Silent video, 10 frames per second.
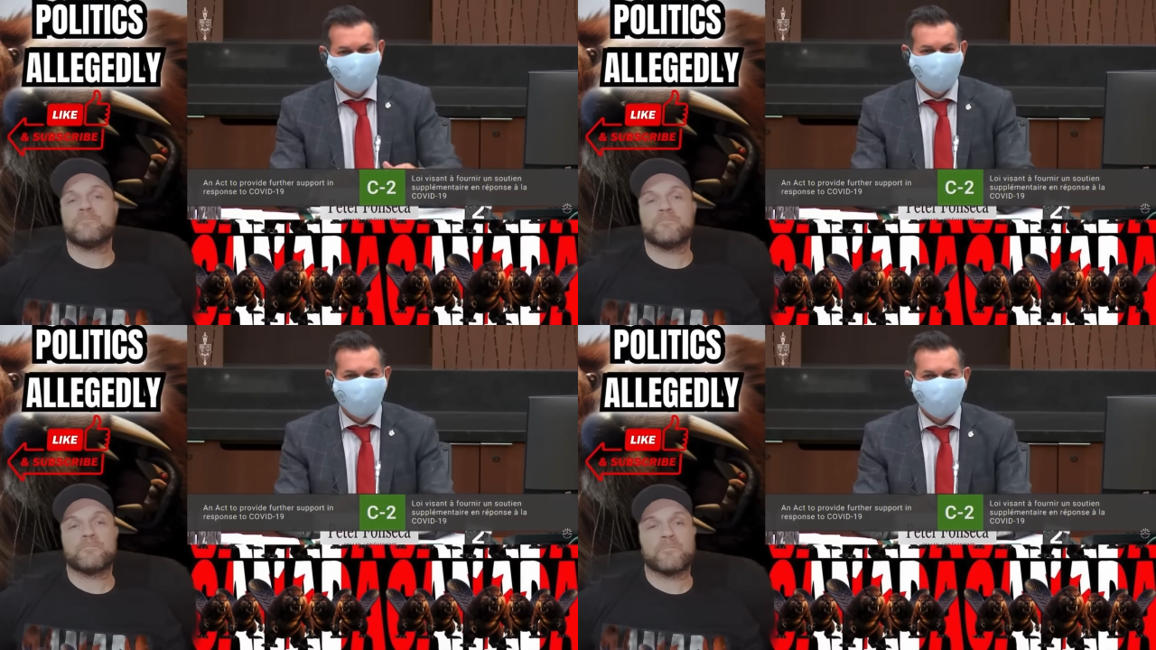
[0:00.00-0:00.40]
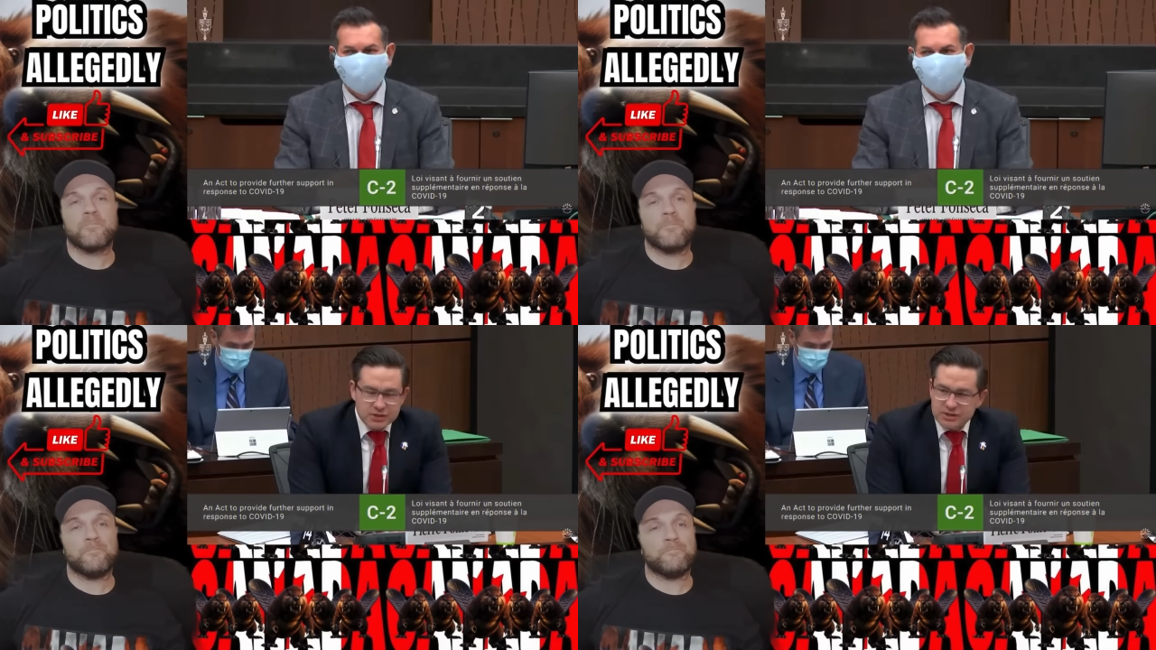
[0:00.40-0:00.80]
Speaker 1: 10
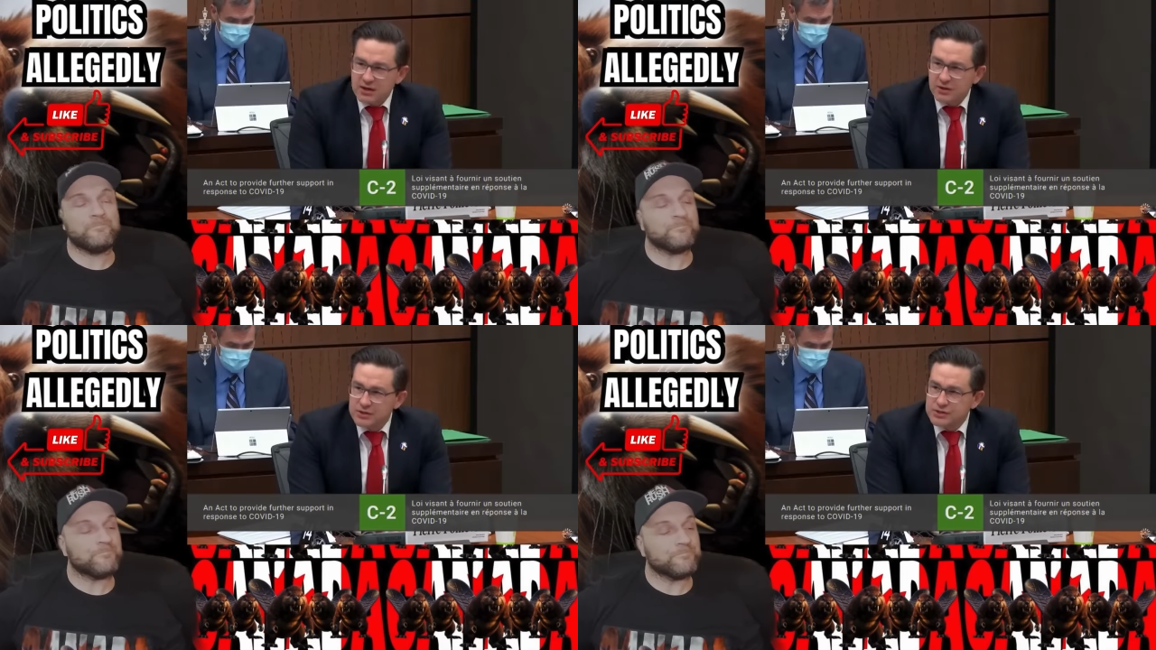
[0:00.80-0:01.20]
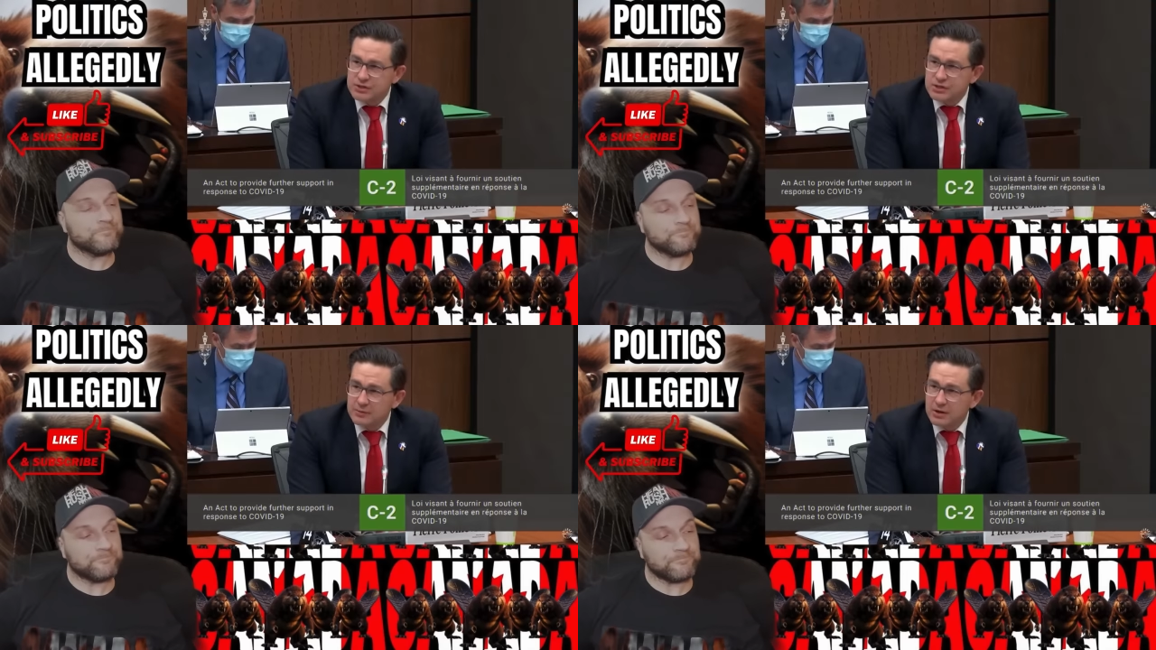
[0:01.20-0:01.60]
witnesses to tell
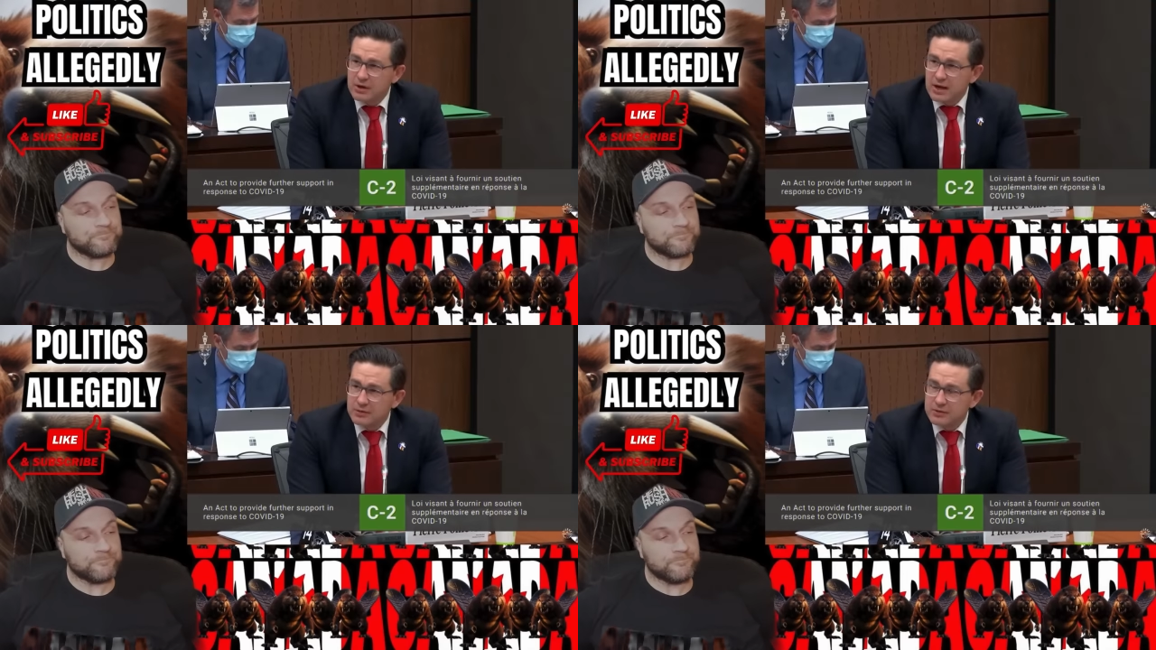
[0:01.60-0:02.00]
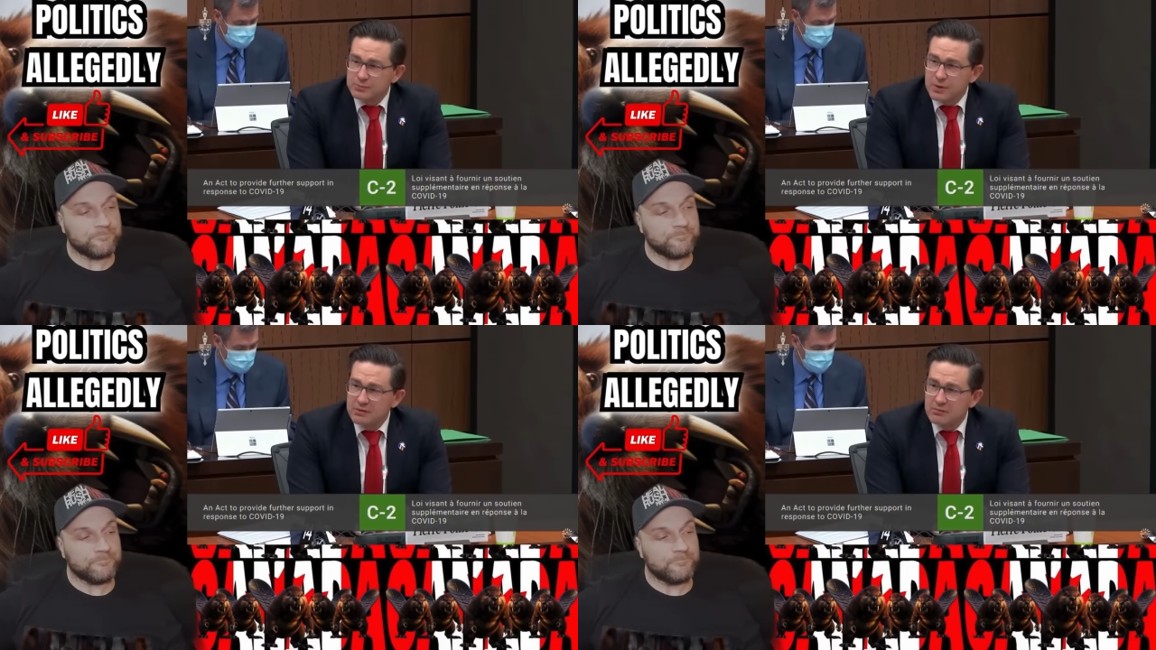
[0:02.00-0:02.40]
us about
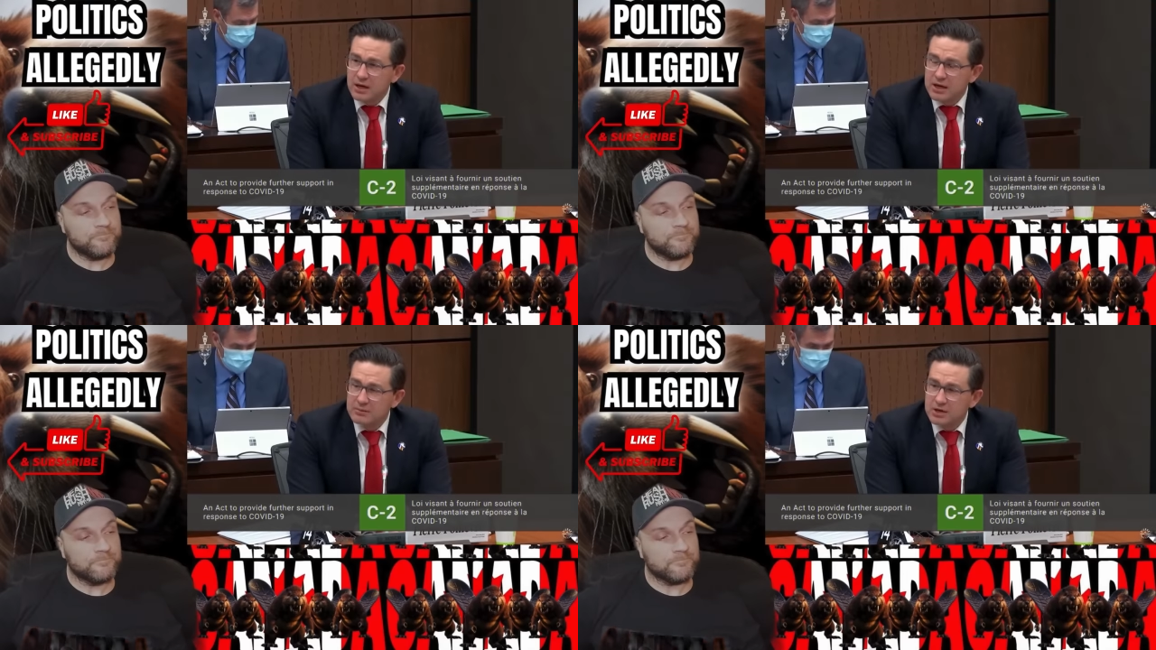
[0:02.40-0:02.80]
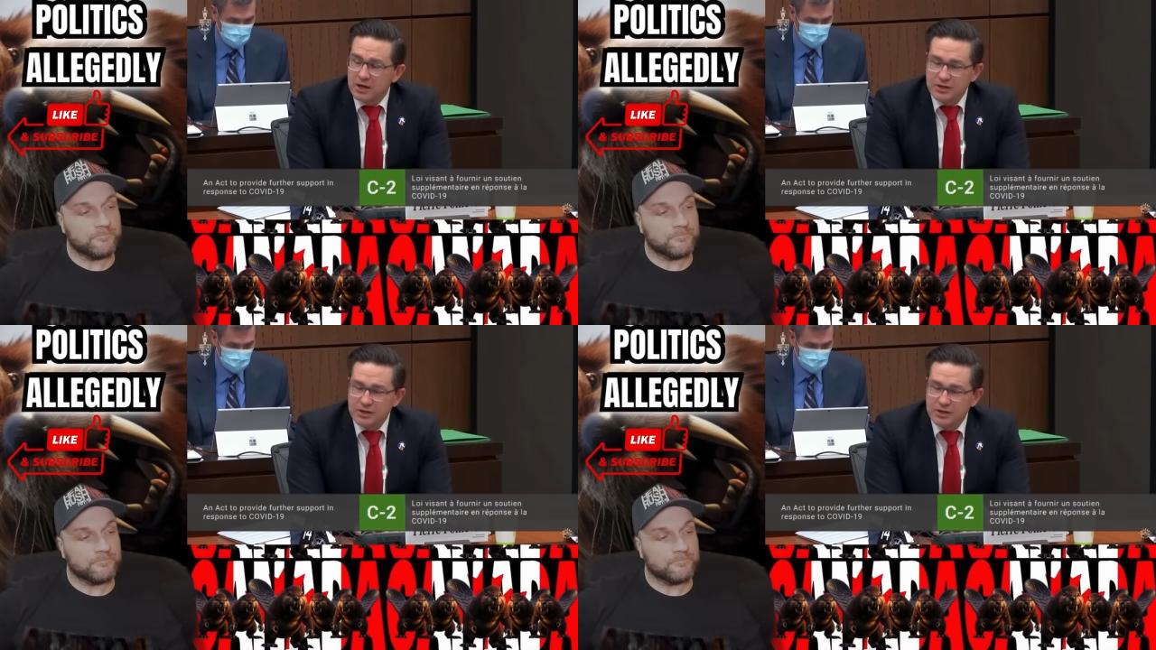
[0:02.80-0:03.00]
how to spend money,